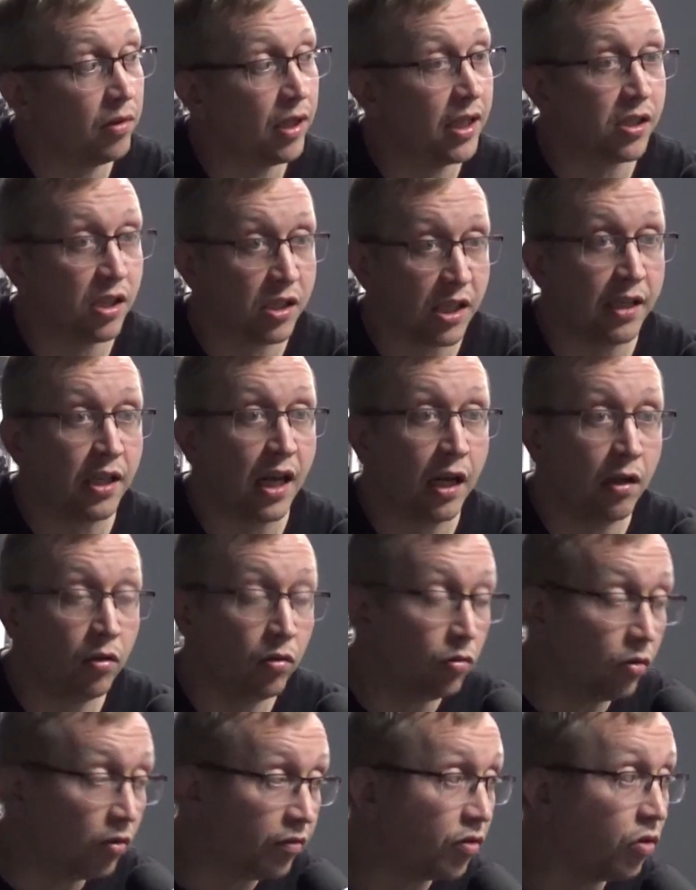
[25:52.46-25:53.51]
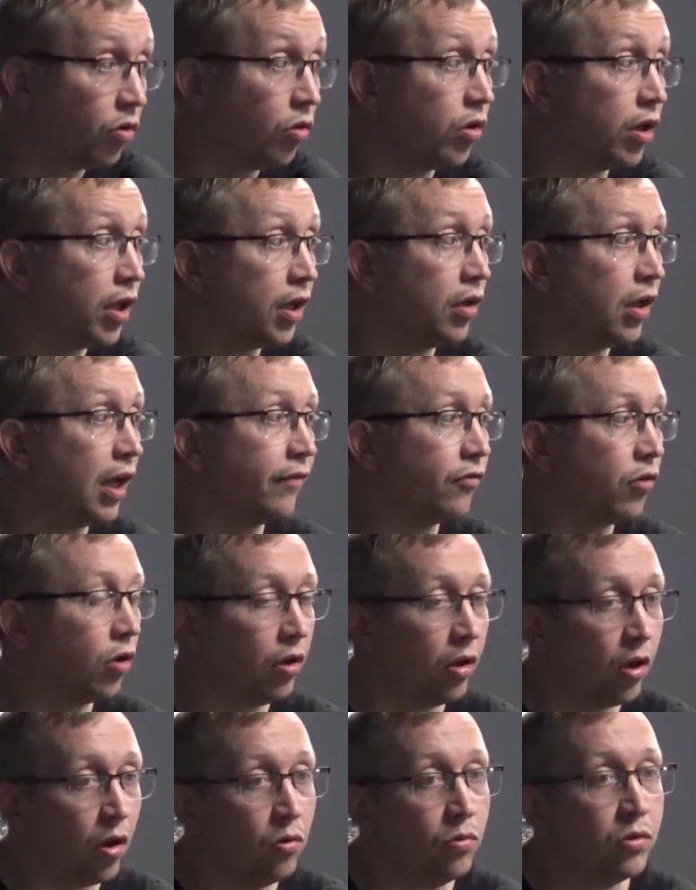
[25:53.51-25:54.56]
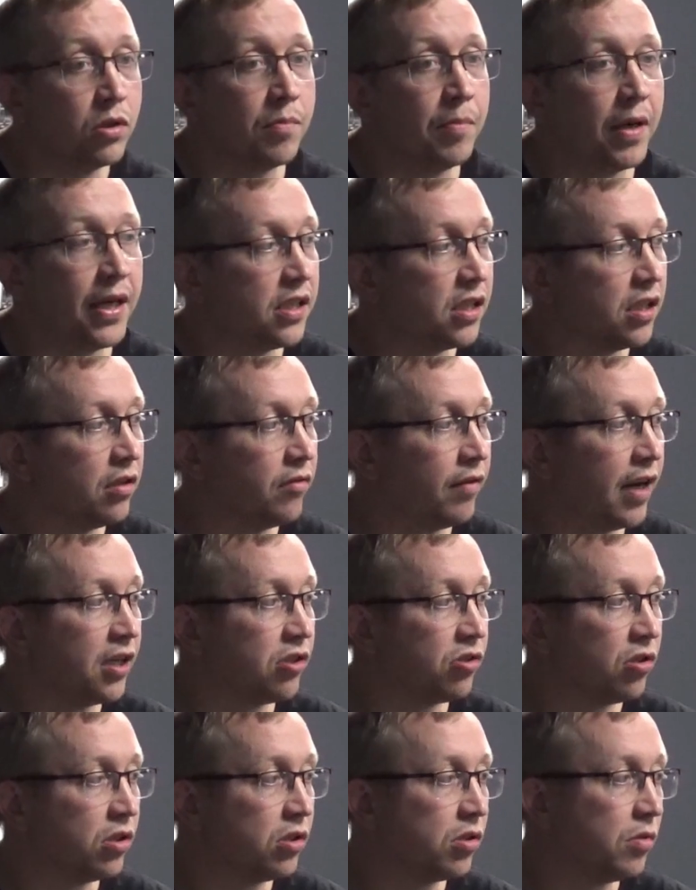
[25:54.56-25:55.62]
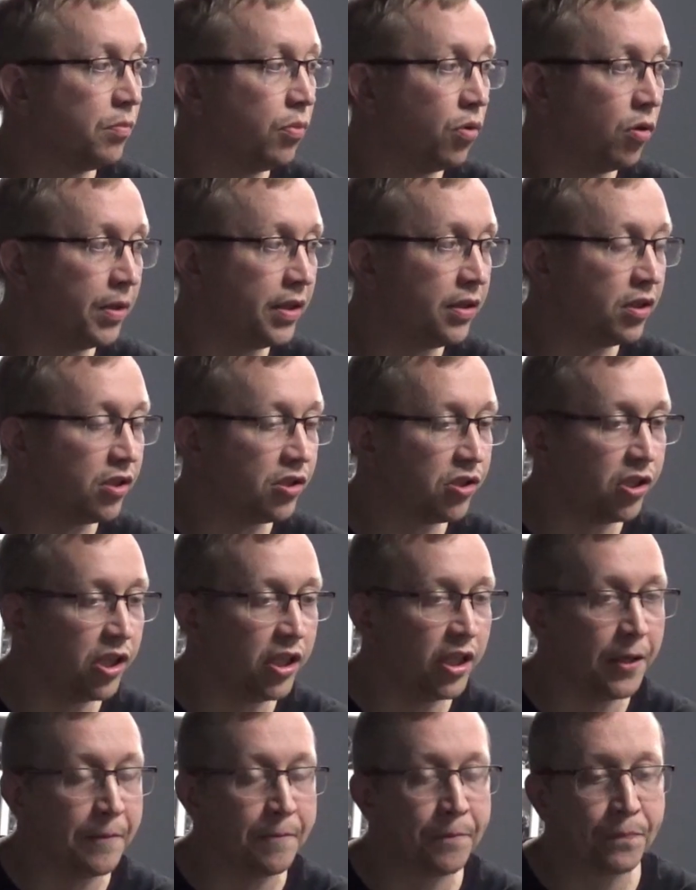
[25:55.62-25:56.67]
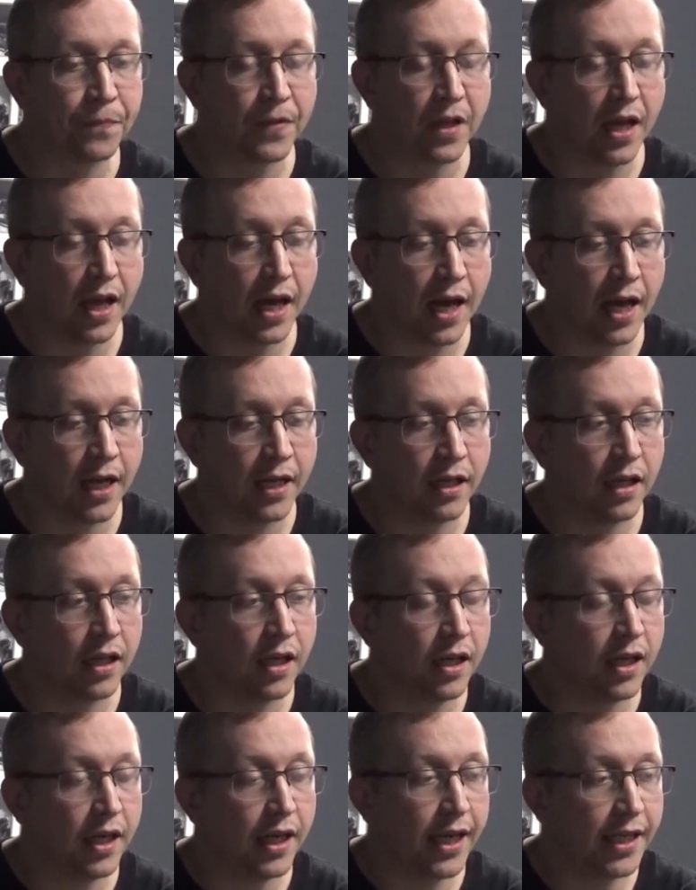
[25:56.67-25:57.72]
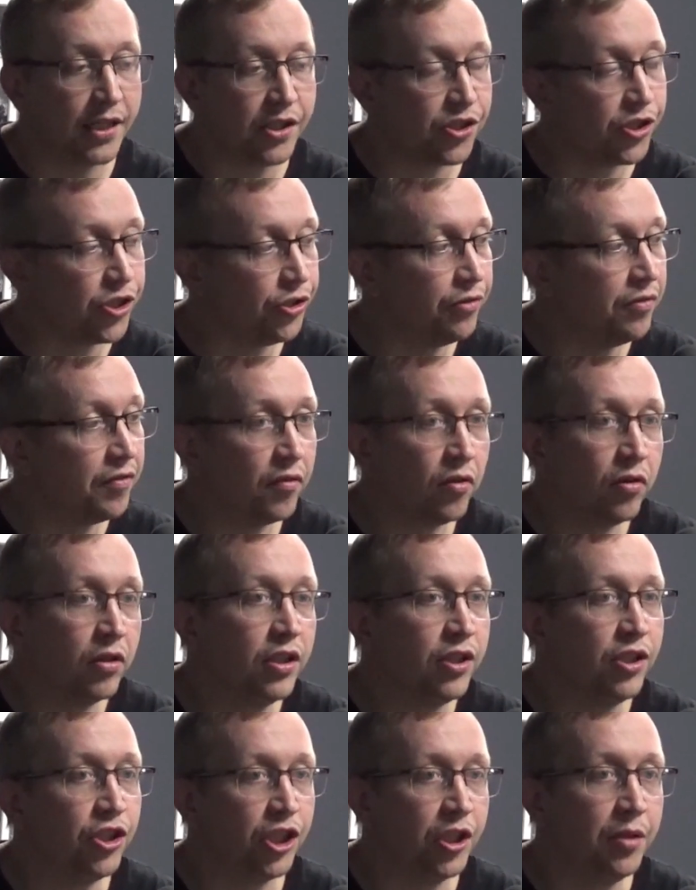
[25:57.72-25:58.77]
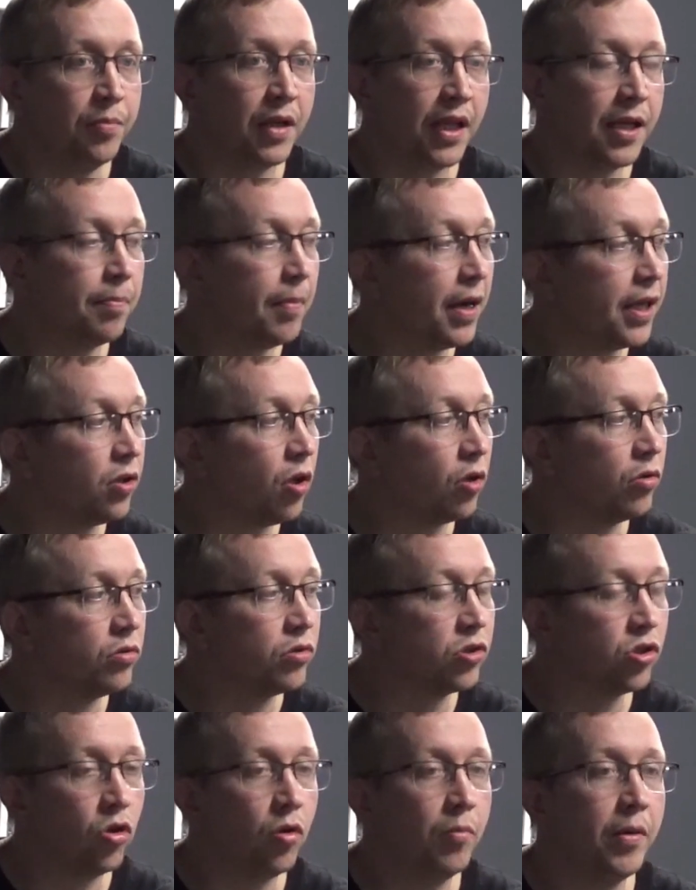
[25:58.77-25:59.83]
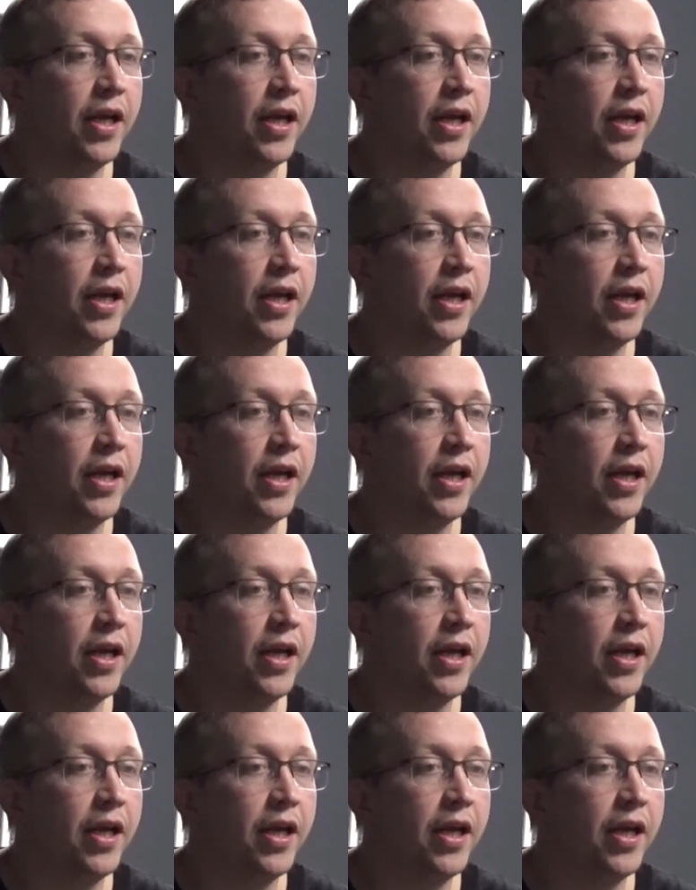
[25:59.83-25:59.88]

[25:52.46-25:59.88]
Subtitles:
this because I love cooking. I've got loads of mates in the restaurants and pub industry, and it's too fucking cheap. Like, McDonald's come